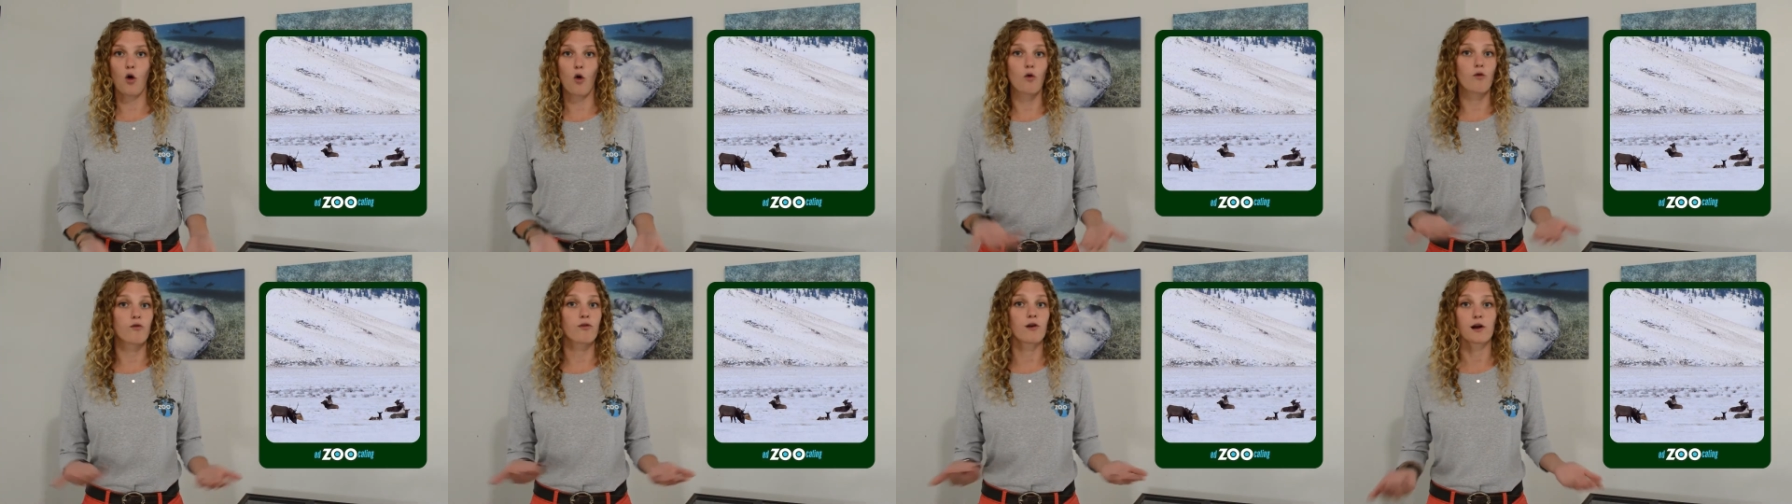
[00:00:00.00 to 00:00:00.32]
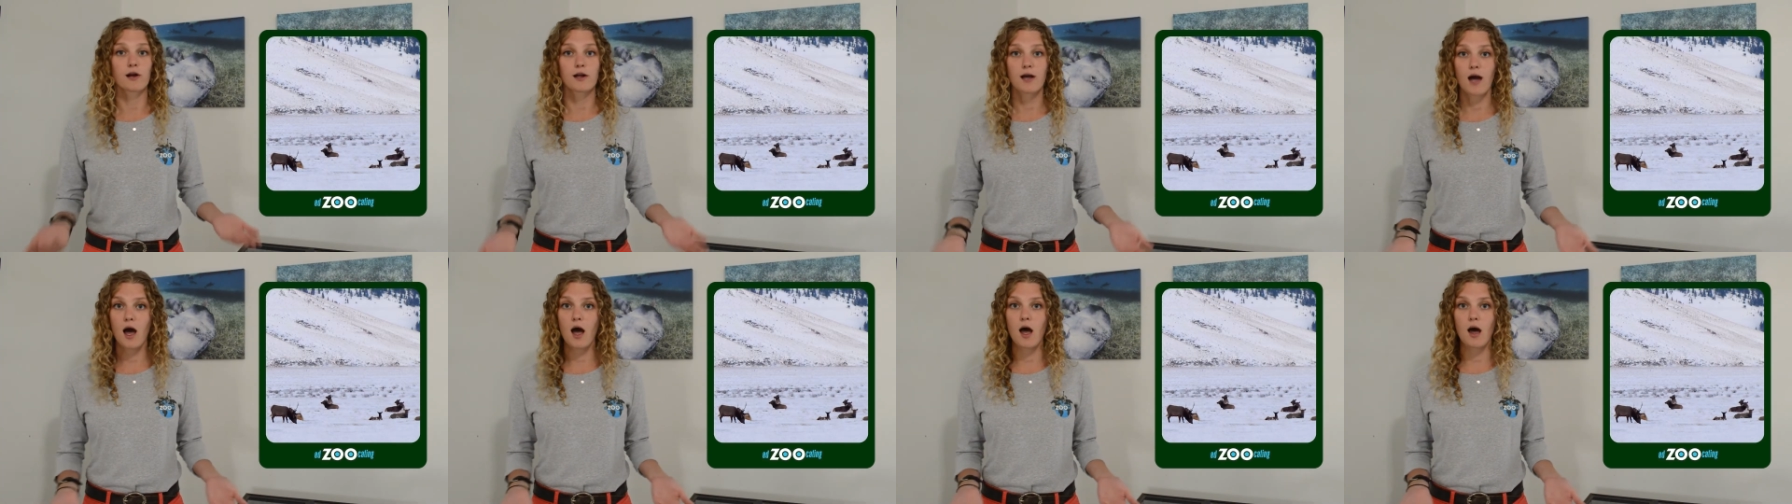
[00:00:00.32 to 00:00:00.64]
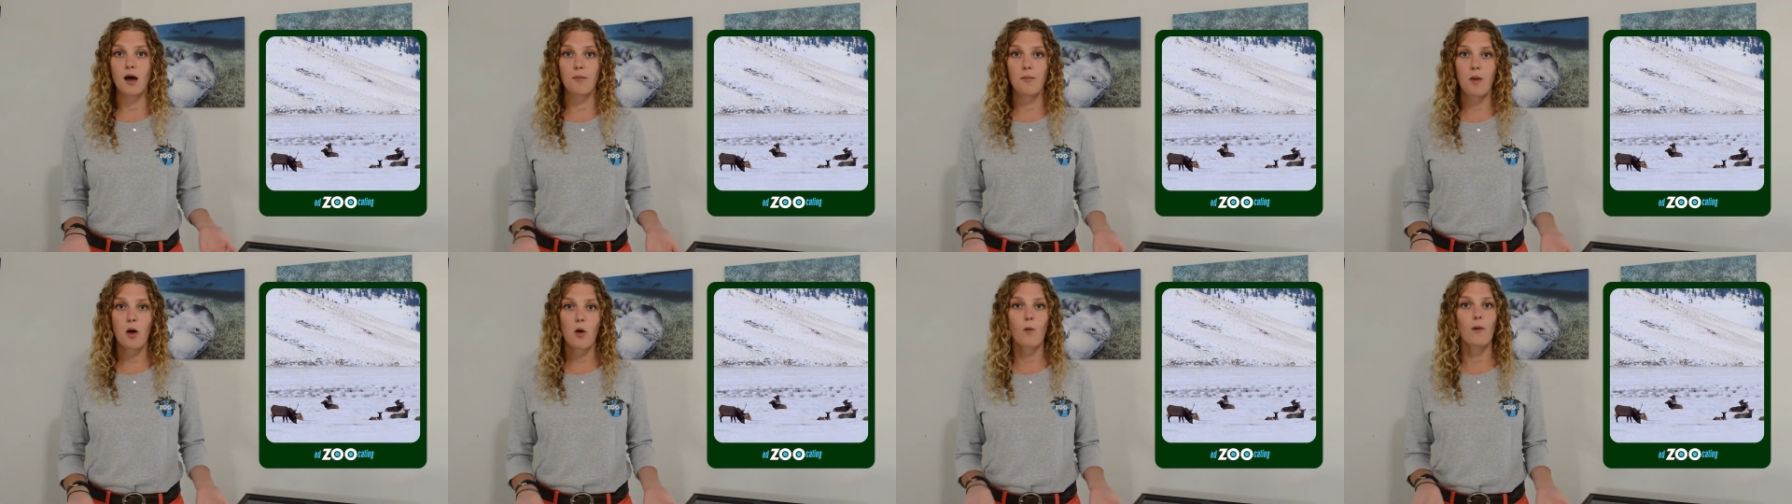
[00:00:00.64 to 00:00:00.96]

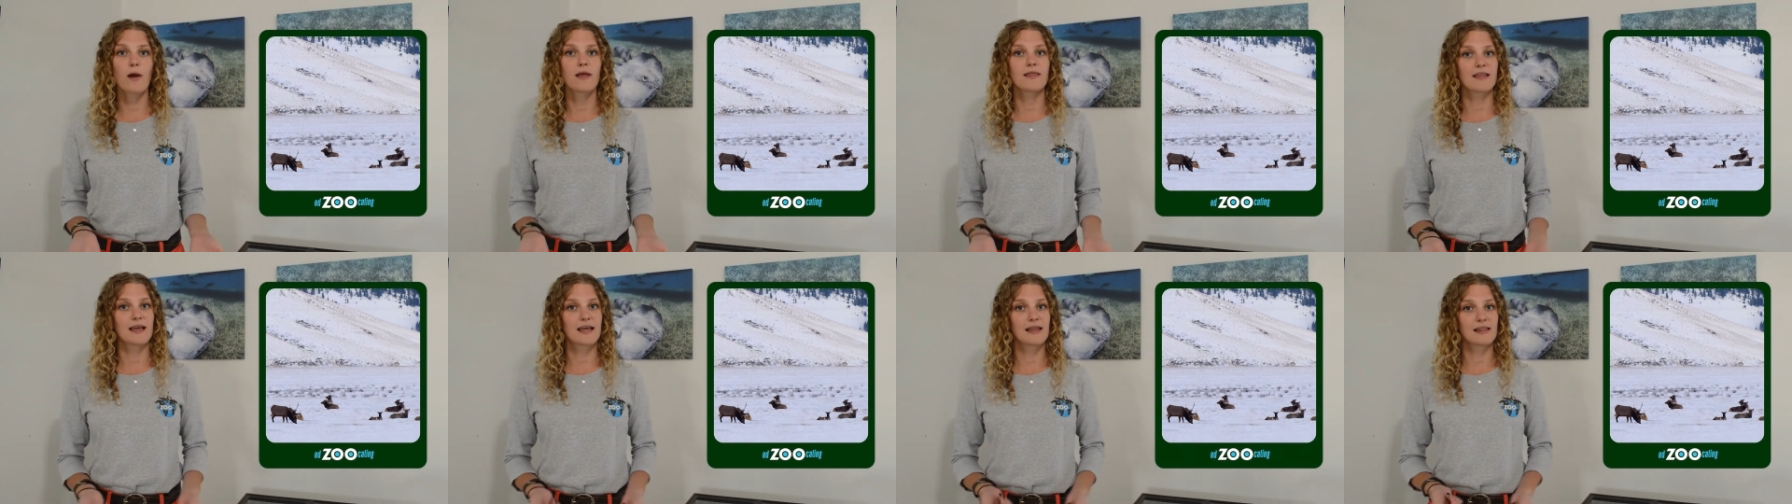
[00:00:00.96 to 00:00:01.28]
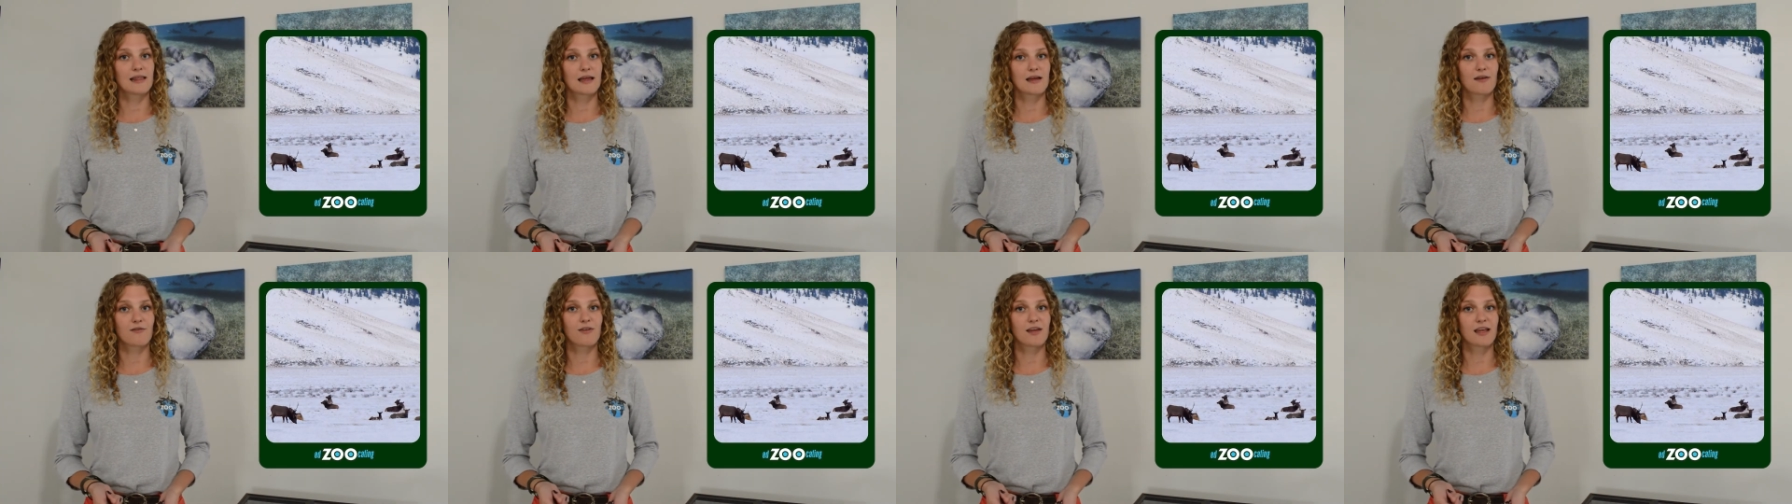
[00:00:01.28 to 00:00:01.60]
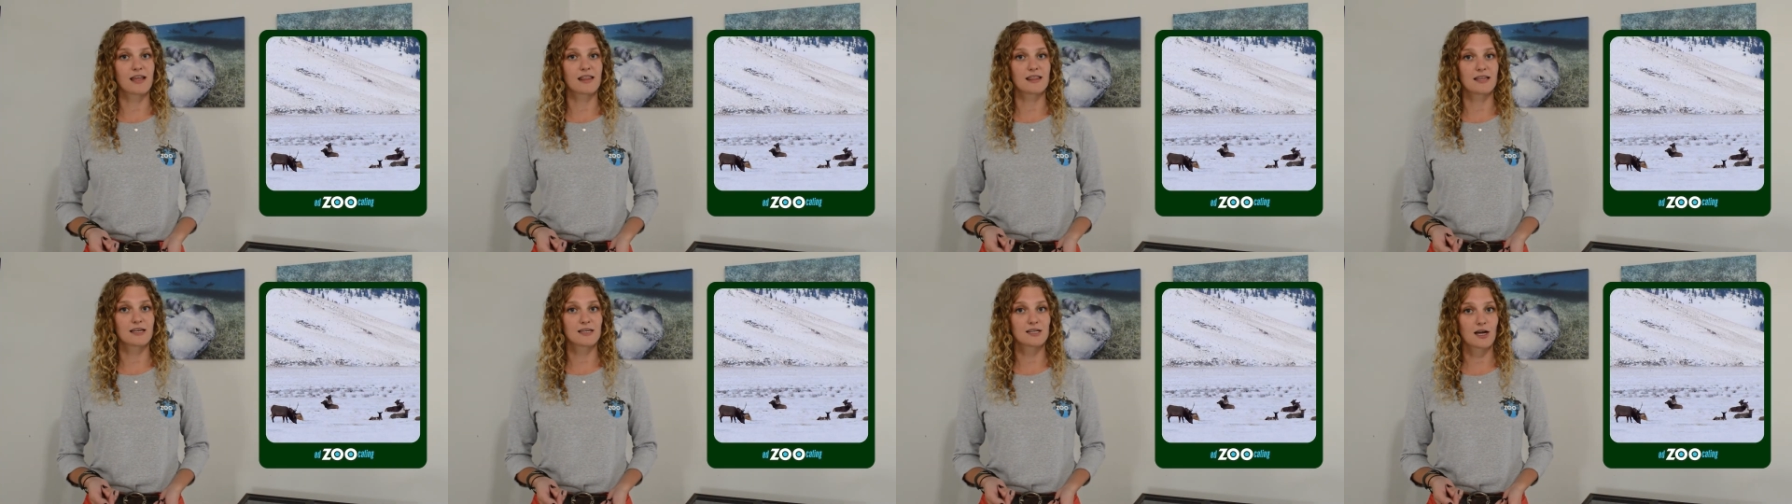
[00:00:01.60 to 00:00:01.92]
overcome when they live
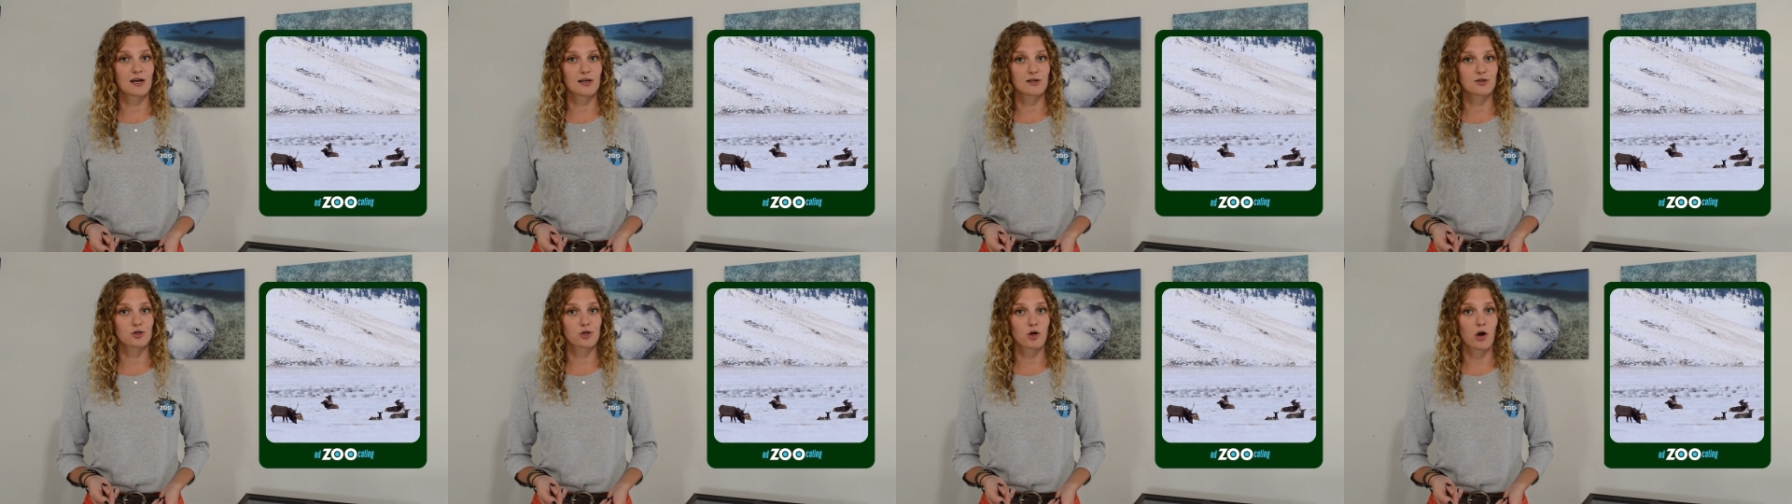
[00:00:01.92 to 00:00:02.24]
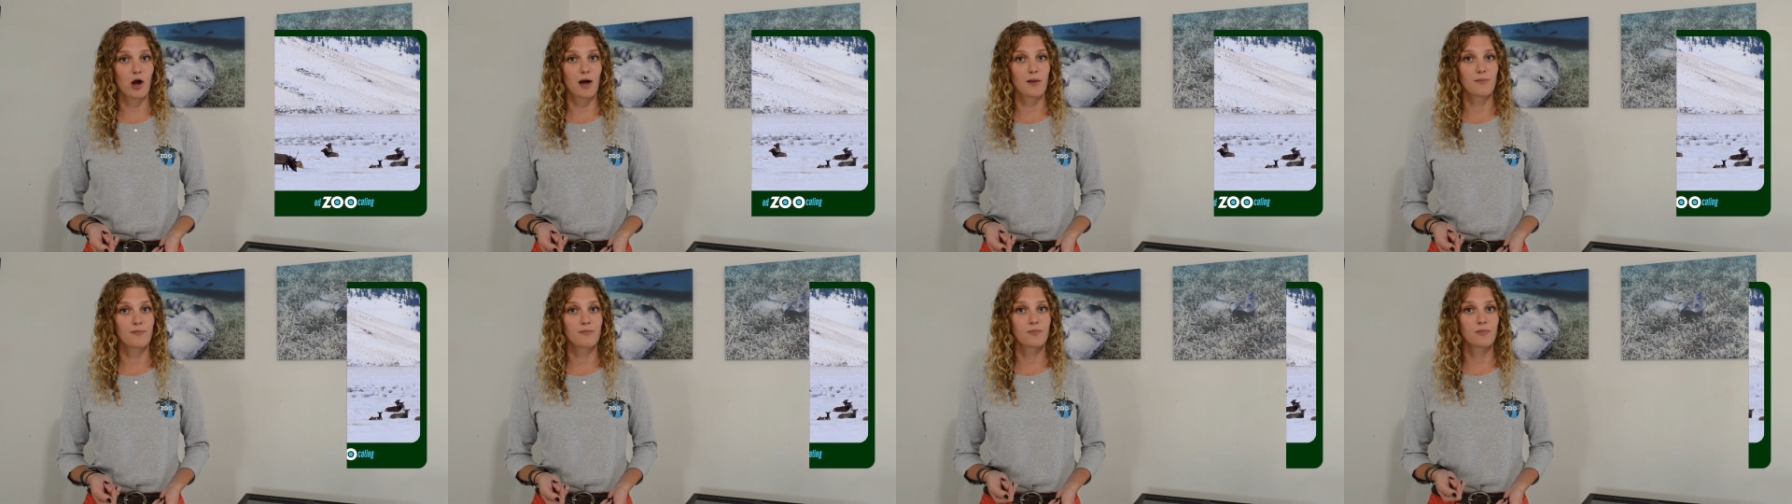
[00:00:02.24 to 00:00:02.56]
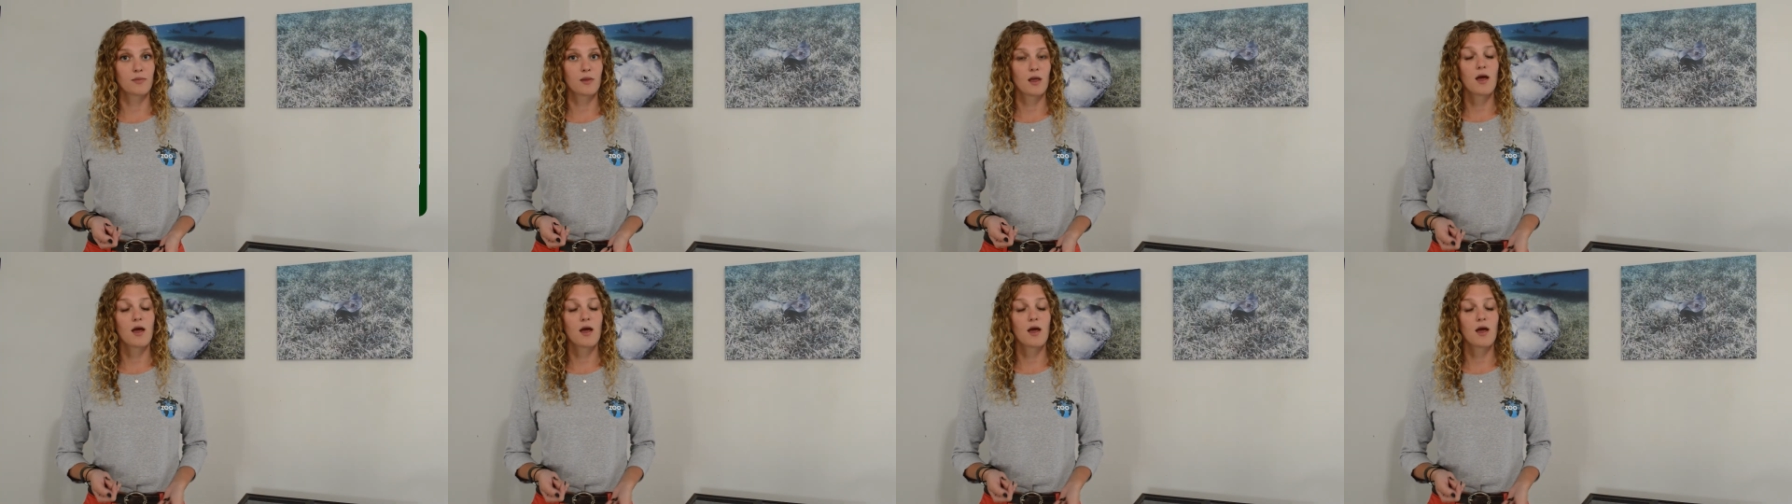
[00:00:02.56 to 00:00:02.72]
in the tundra.